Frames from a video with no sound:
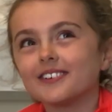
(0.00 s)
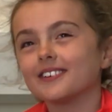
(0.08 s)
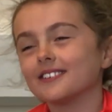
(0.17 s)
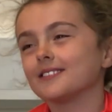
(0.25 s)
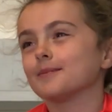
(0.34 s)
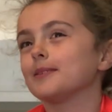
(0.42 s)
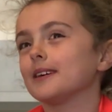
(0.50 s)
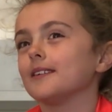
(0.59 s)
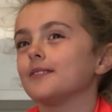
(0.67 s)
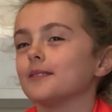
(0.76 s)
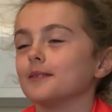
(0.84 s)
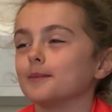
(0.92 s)
you can't
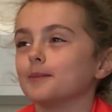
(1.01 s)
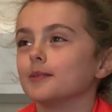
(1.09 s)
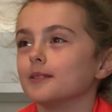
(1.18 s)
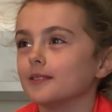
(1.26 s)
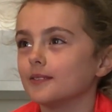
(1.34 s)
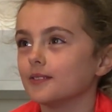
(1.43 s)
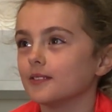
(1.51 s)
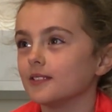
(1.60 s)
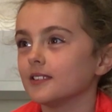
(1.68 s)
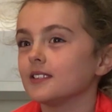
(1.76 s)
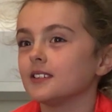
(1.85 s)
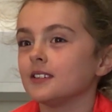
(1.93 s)
play football
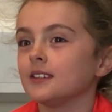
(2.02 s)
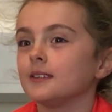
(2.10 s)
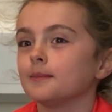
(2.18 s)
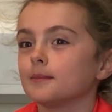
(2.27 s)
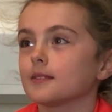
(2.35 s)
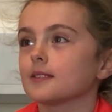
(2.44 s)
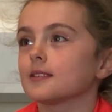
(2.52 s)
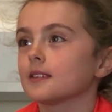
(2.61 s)
for your teams.